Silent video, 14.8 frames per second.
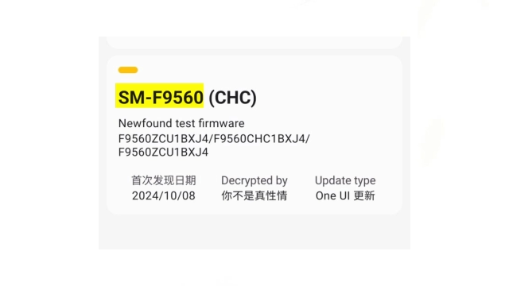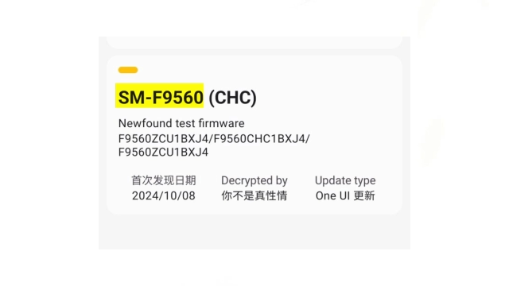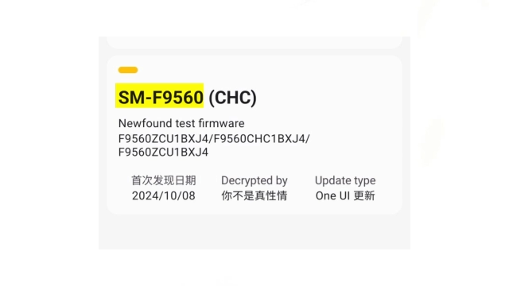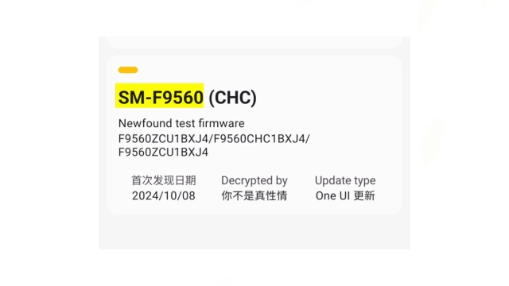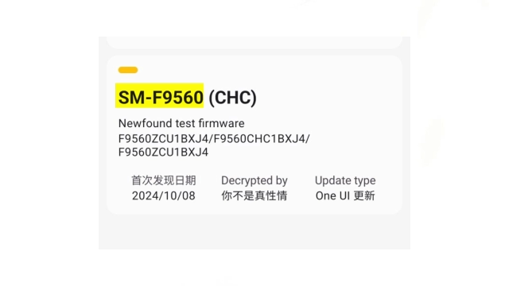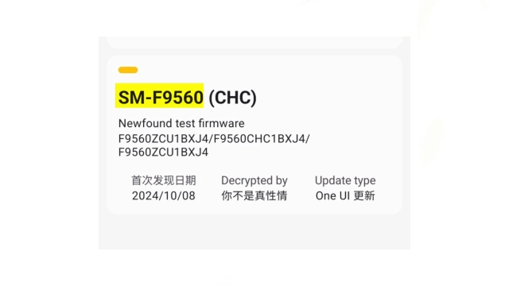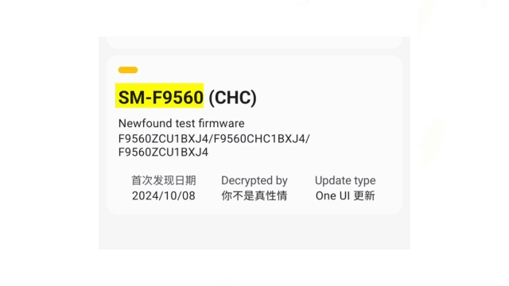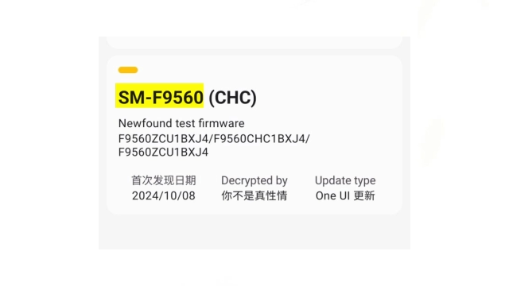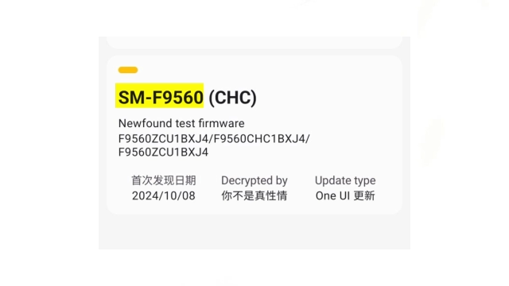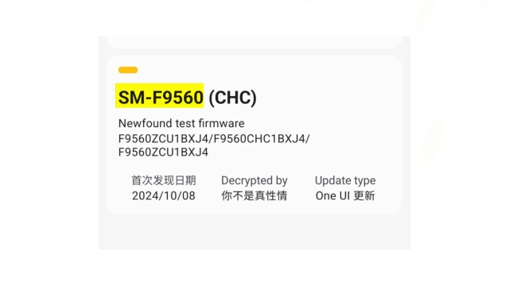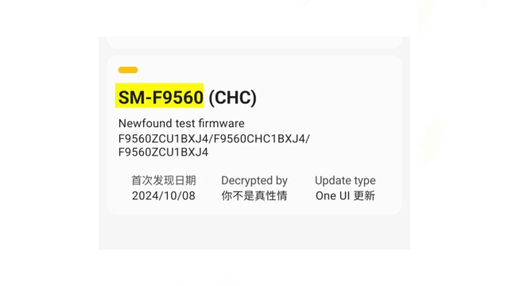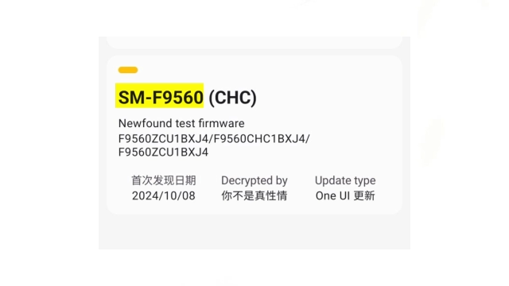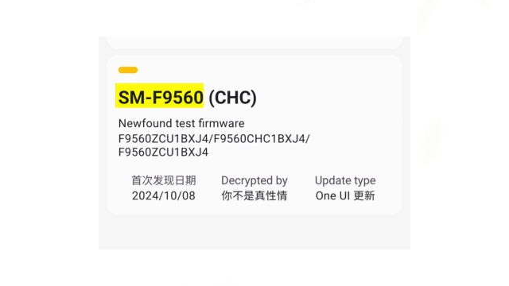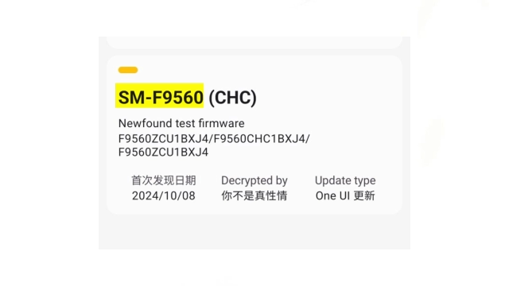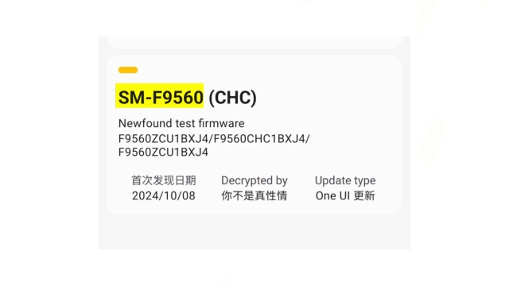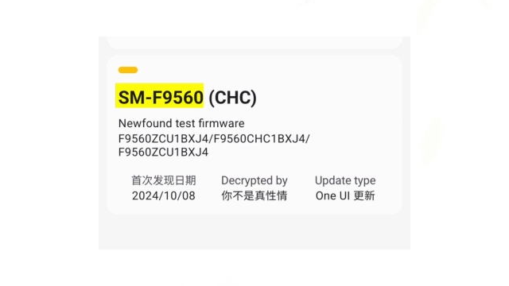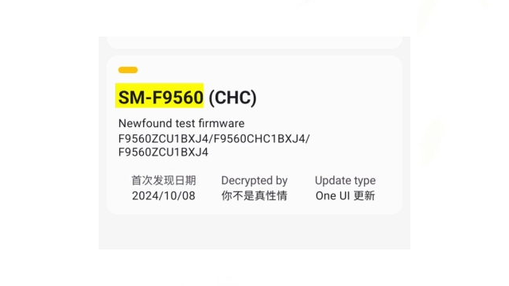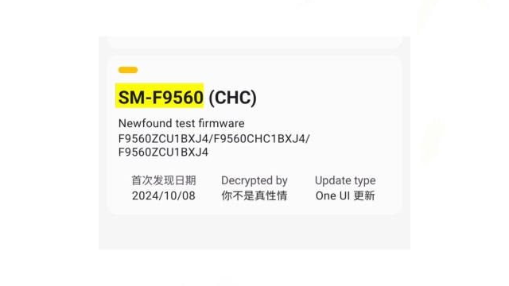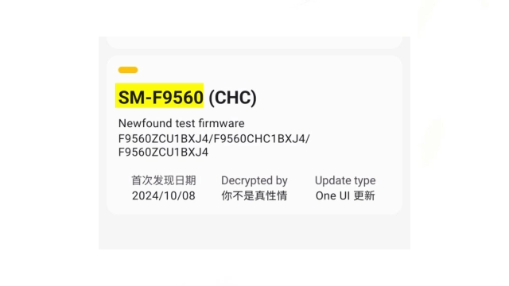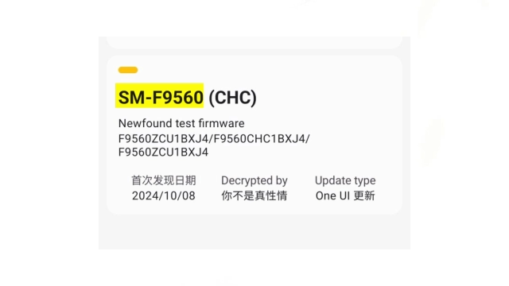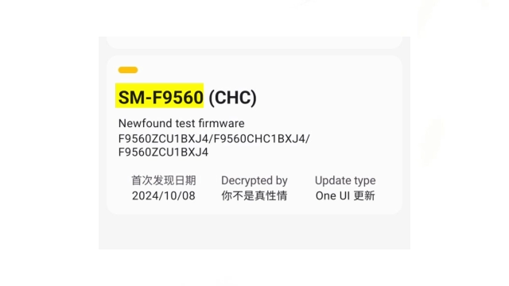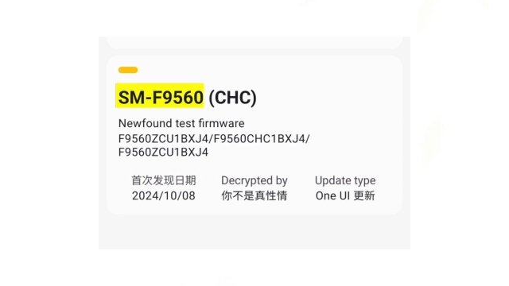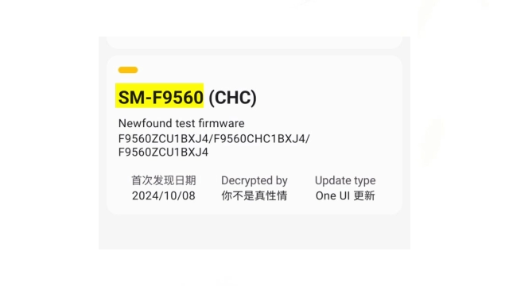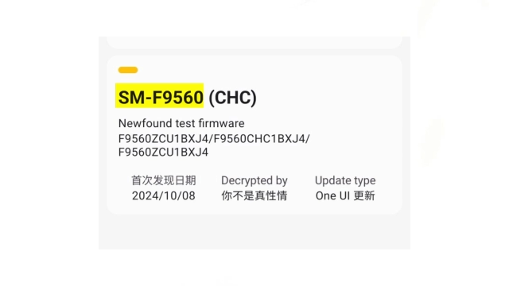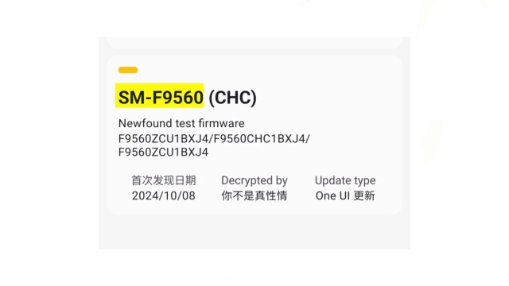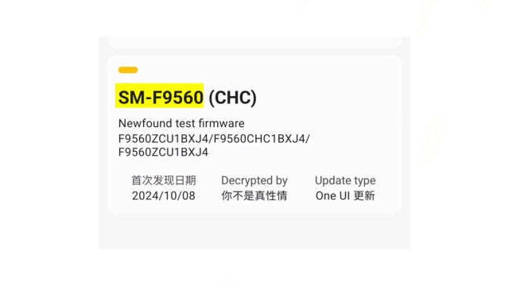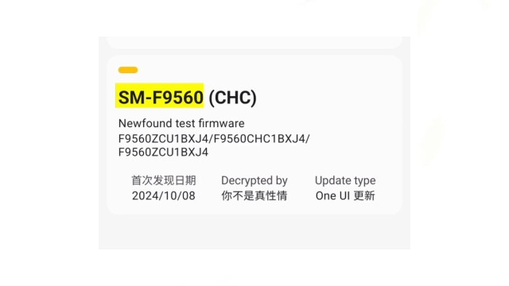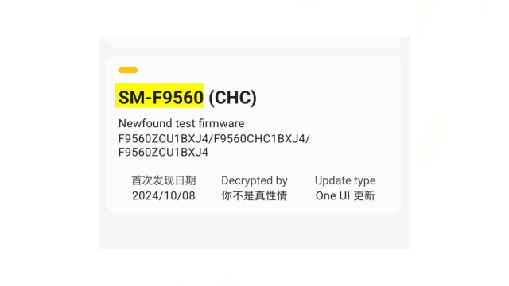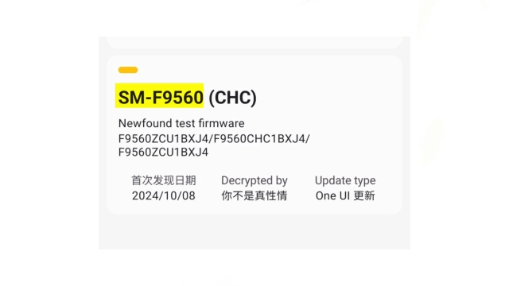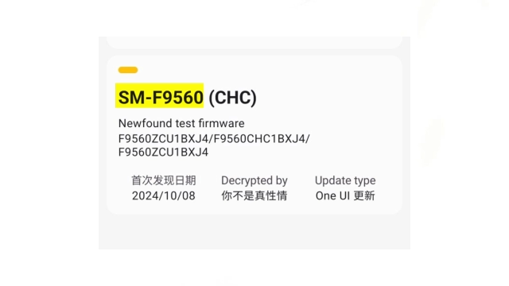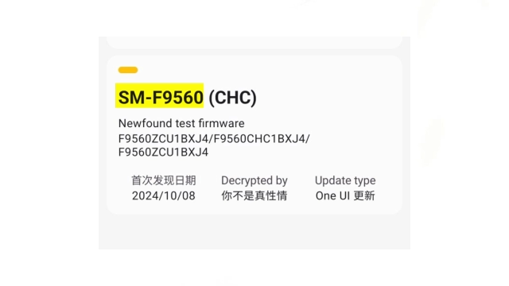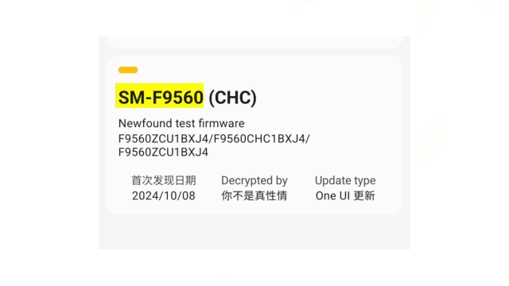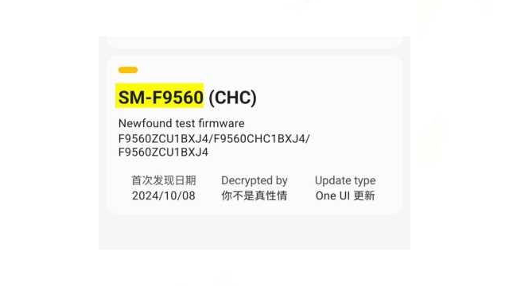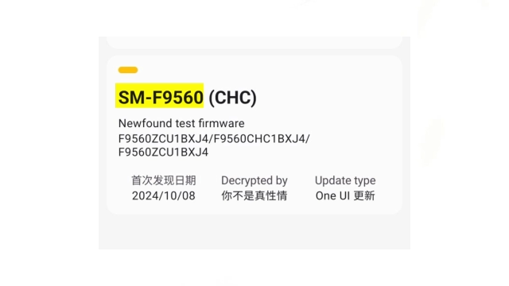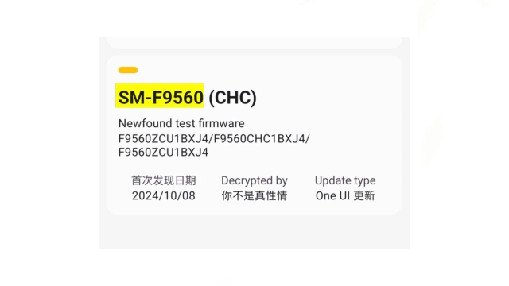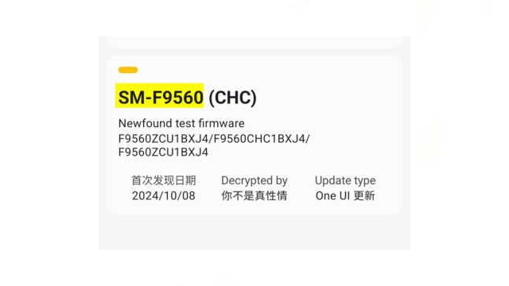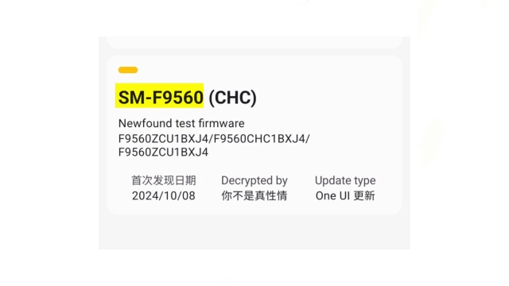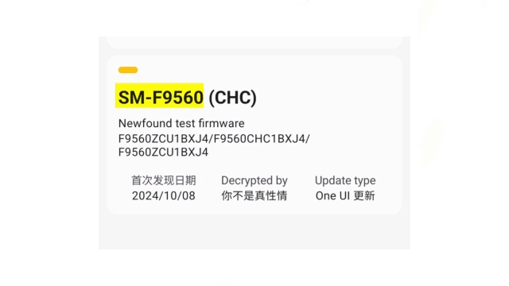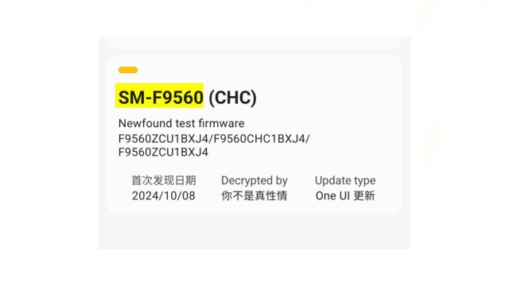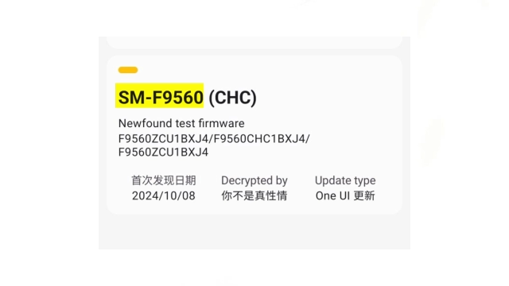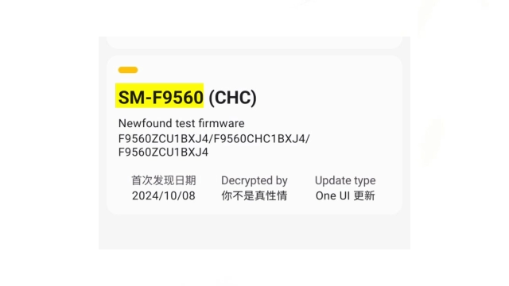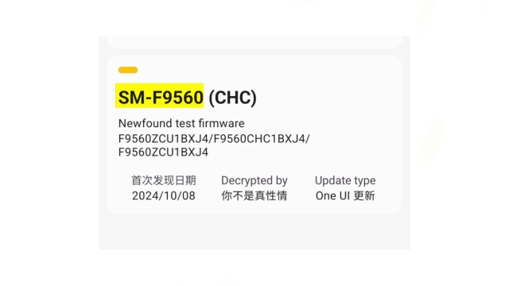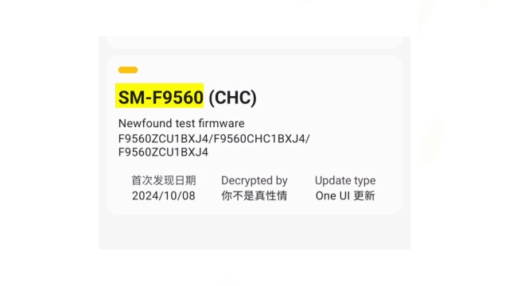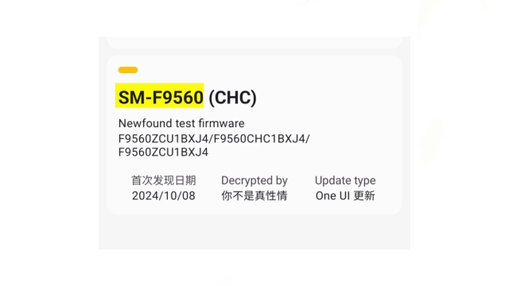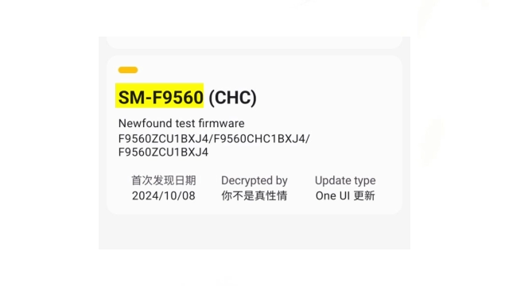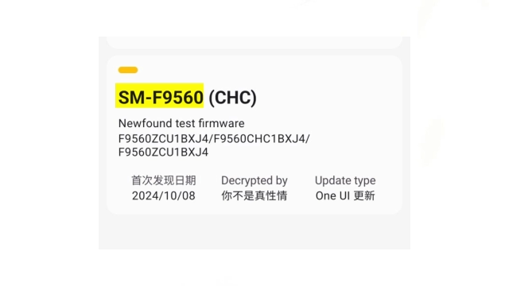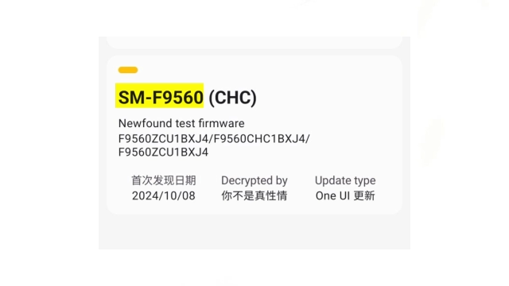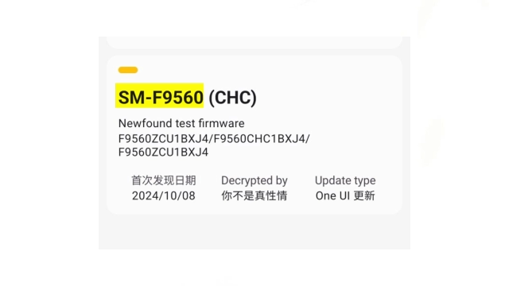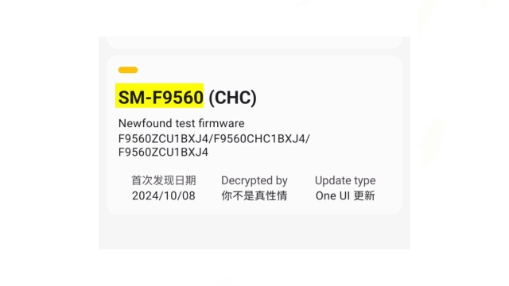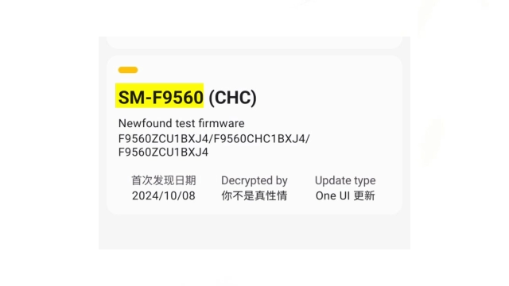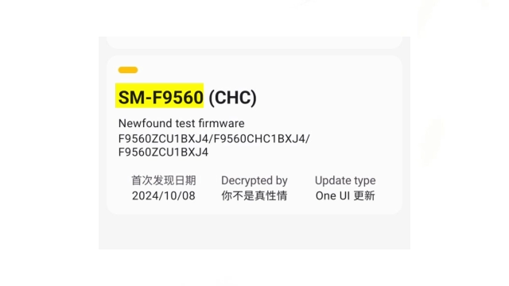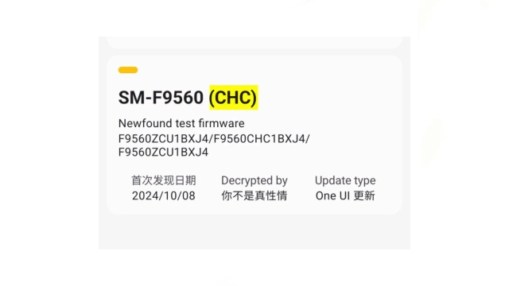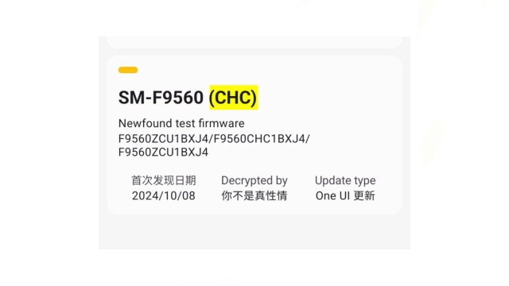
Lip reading: (no speaker visible)